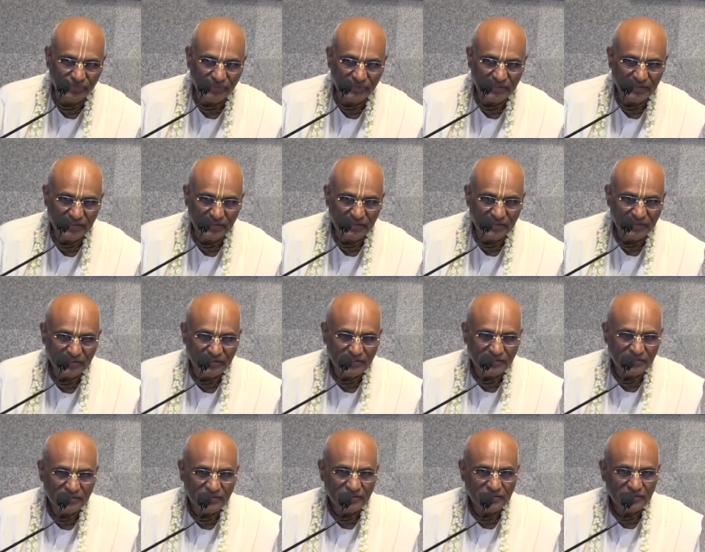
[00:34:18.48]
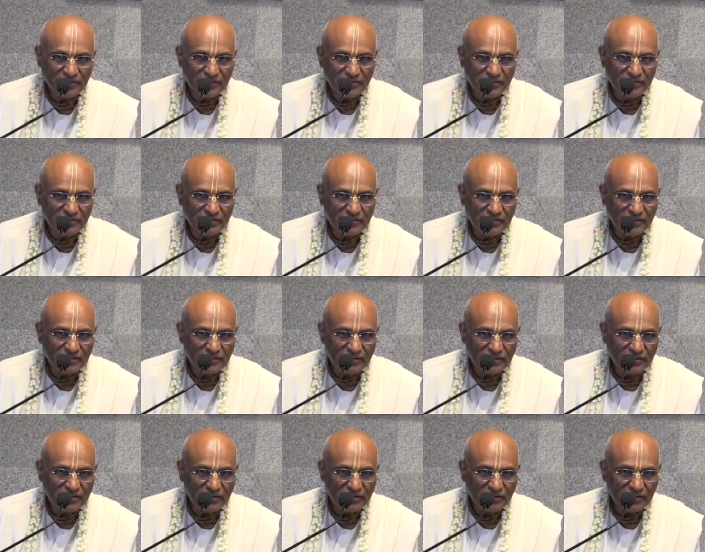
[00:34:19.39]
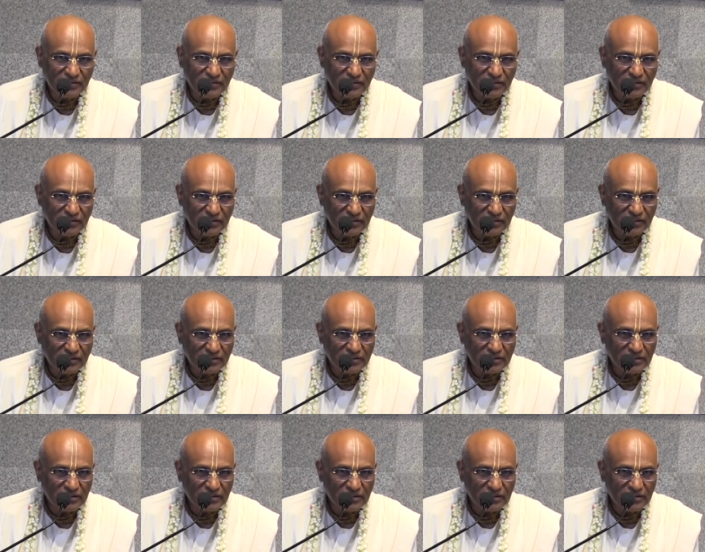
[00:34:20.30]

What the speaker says: [no speech]